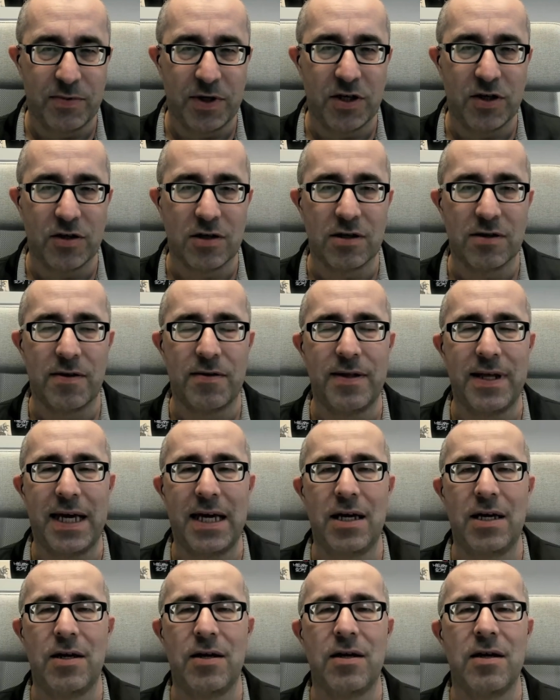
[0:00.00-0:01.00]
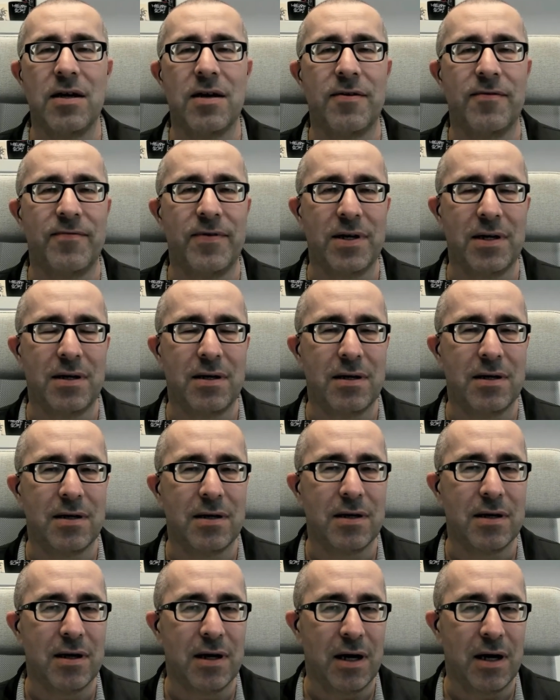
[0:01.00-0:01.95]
because they will